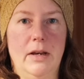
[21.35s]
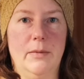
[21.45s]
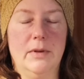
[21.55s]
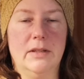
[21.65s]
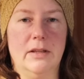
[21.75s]

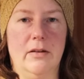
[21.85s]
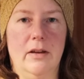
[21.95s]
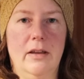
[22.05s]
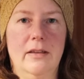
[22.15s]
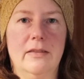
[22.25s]
name is
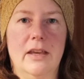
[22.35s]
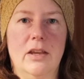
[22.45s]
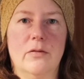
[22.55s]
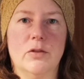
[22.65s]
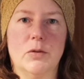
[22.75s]
Sarah and thank
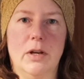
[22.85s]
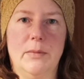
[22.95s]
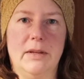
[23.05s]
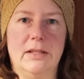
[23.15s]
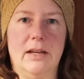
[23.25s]
you for joining
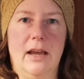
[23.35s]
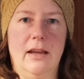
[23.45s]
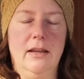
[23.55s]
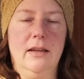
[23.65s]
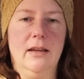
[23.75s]
me
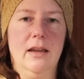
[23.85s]
today.